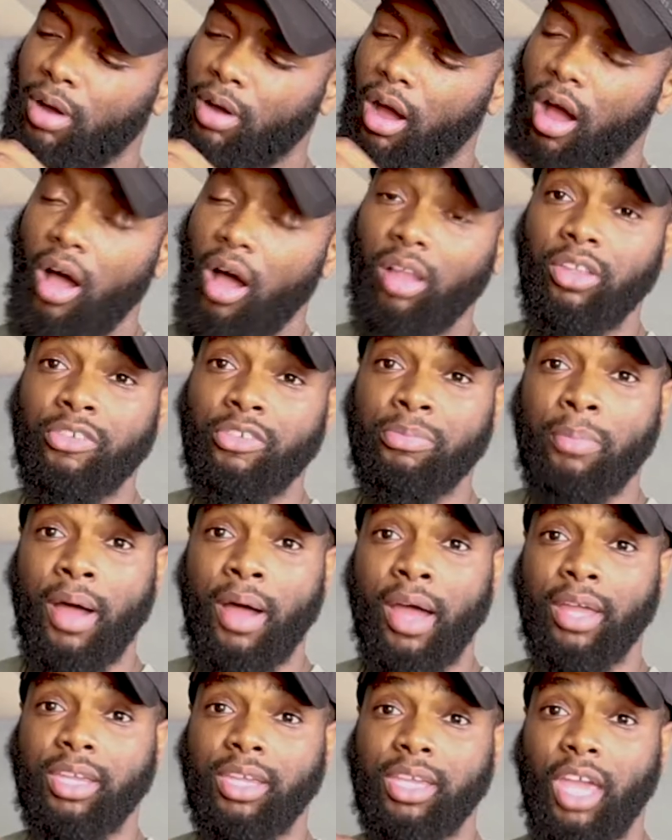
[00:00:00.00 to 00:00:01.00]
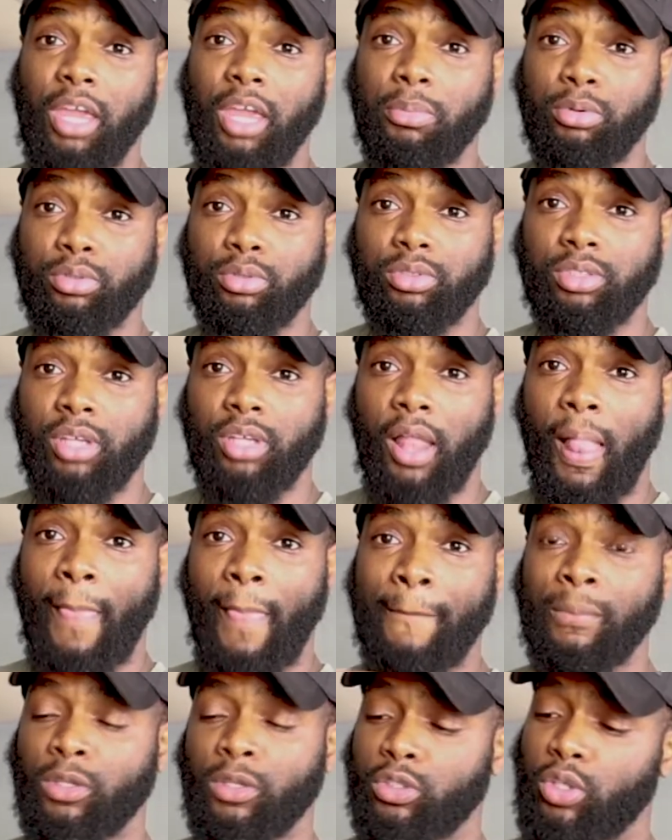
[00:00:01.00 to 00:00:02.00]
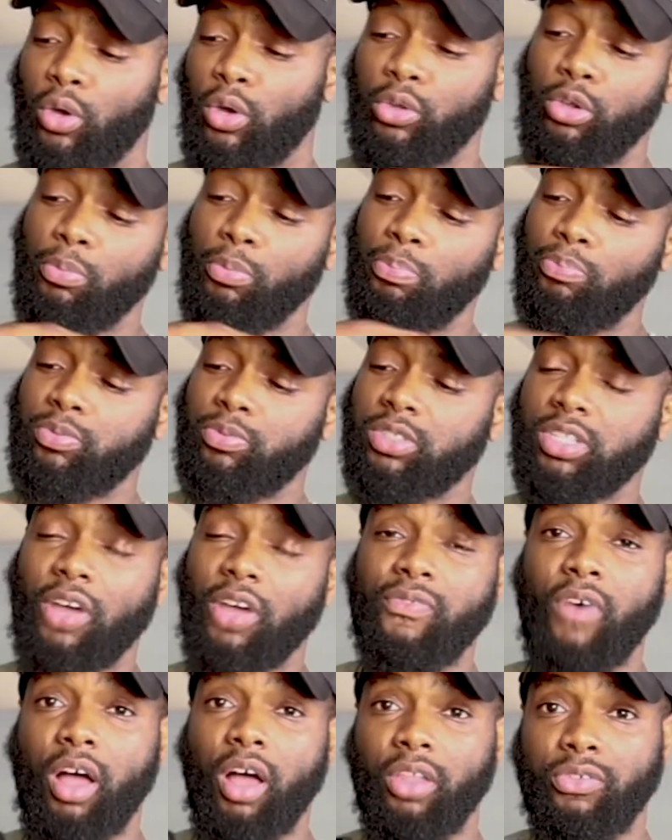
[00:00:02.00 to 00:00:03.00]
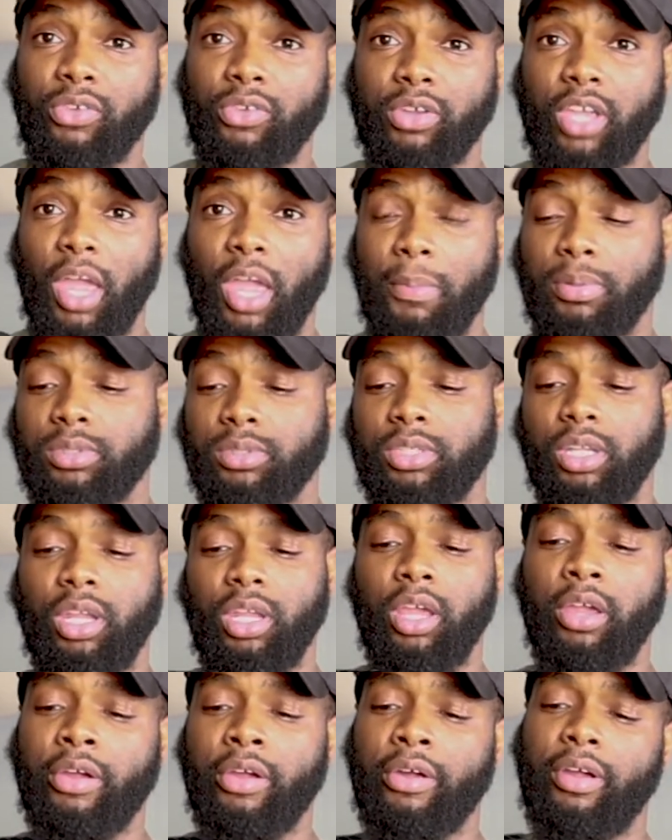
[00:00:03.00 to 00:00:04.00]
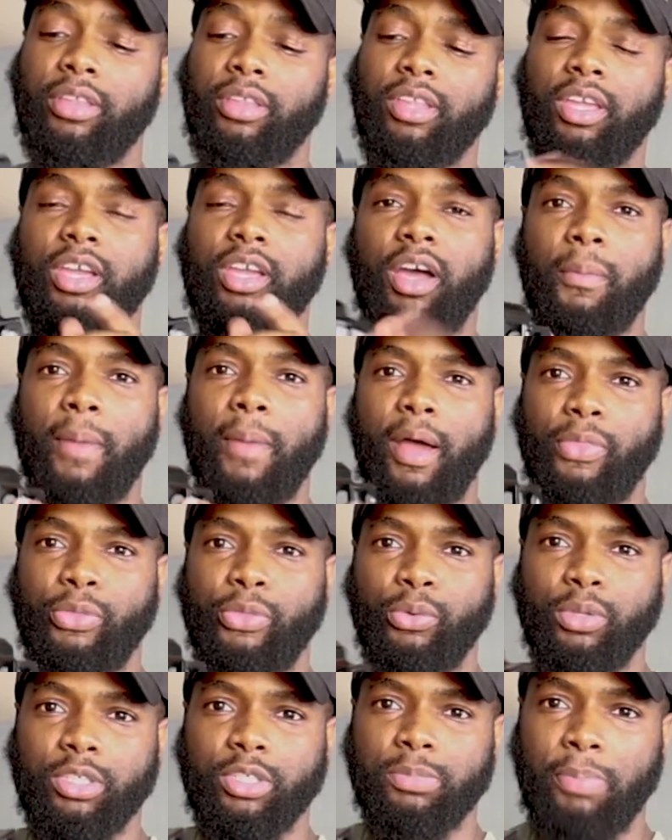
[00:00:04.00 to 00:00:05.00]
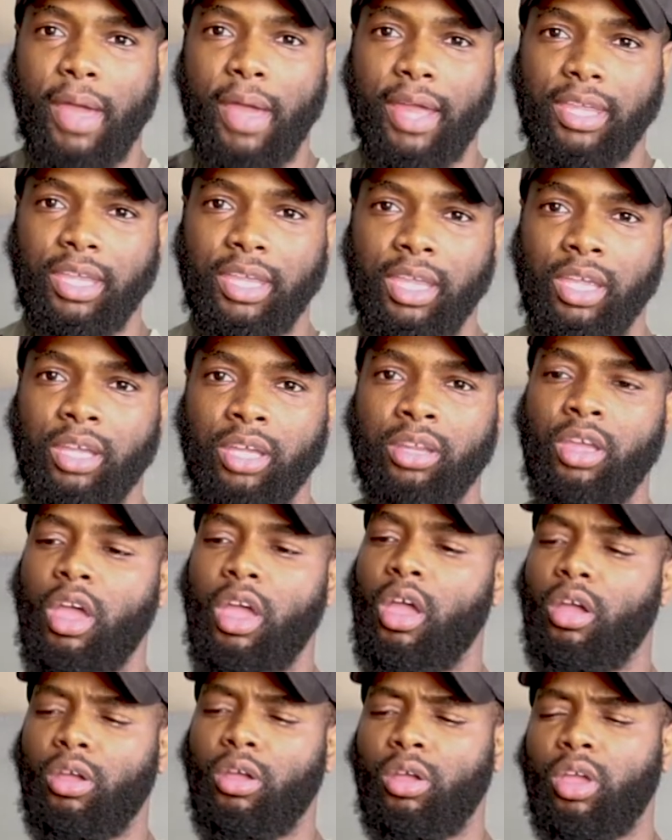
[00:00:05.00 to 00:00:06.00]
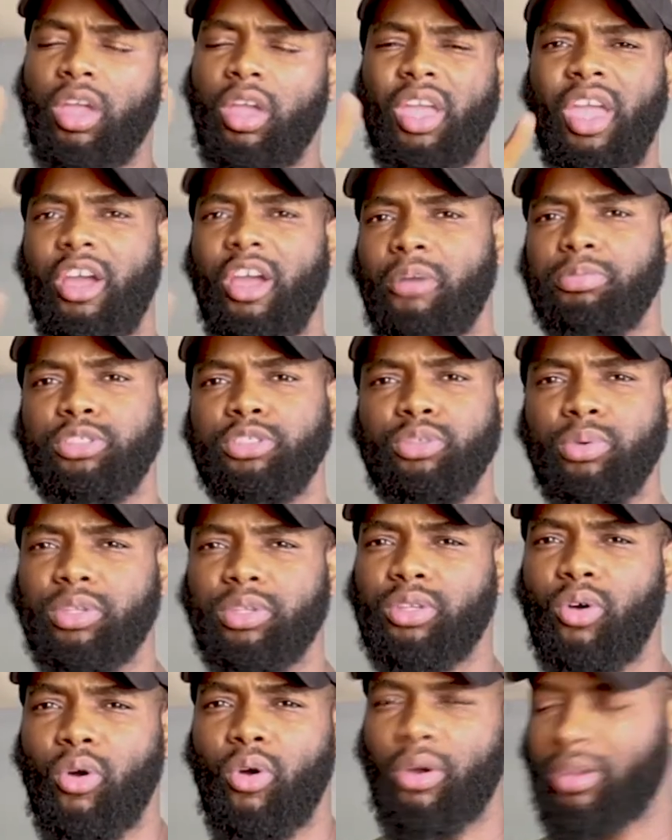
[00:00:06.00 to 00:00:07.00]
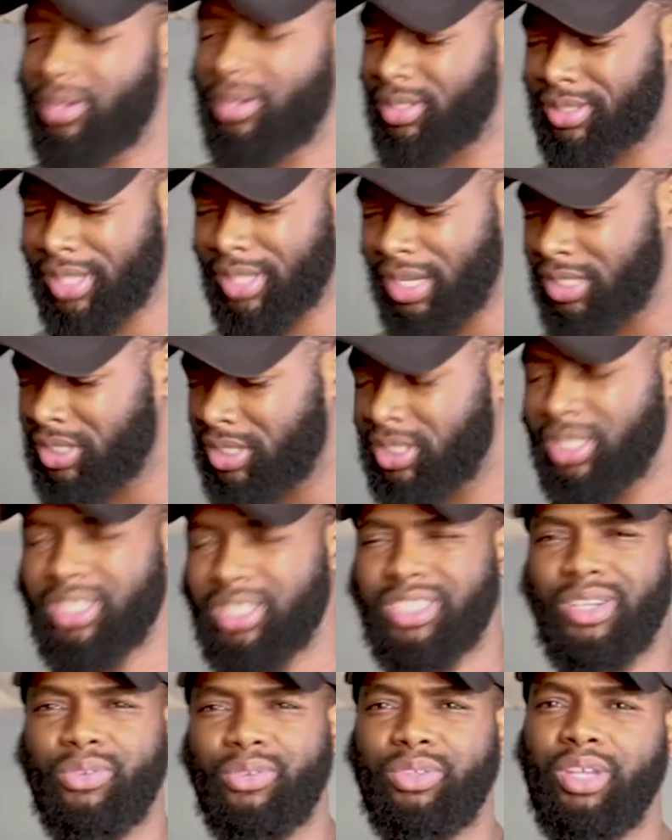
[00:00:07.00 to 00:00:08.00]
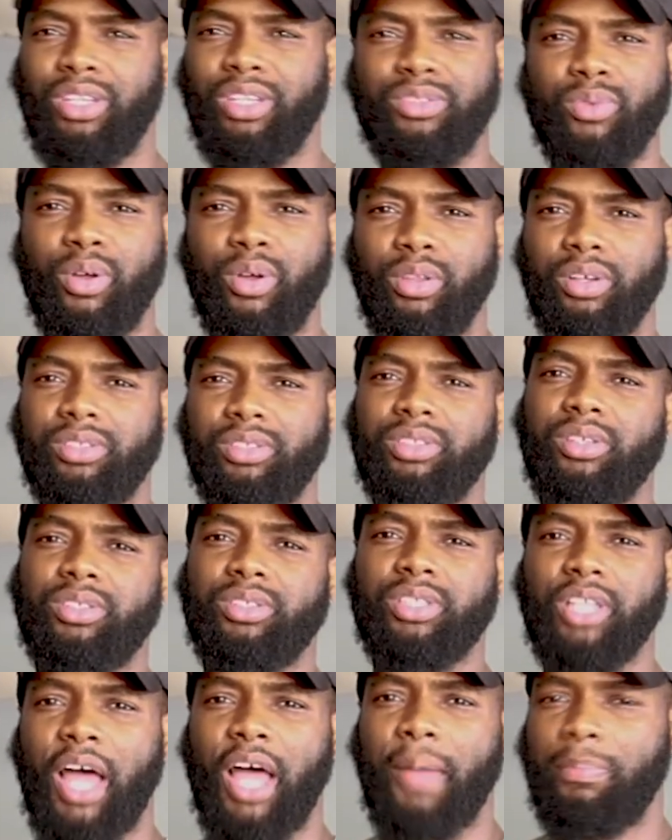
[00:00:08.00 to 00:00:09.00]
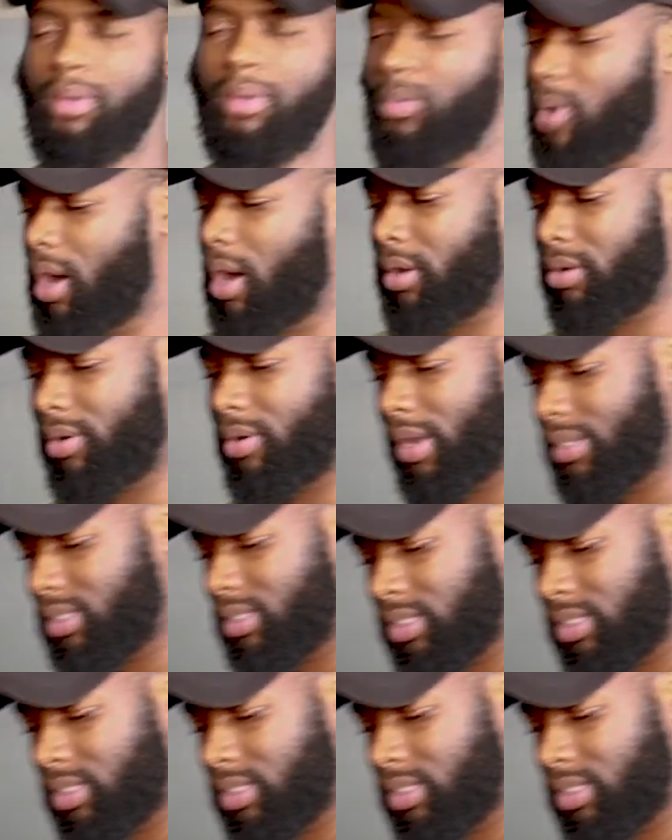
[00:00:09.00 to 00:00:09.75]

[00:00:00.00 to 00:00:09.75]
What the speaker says: all of my cables. So you stuff all of your cables in here and they come out through this back end. Helps you with the organization so things won't look so sloppy while you're at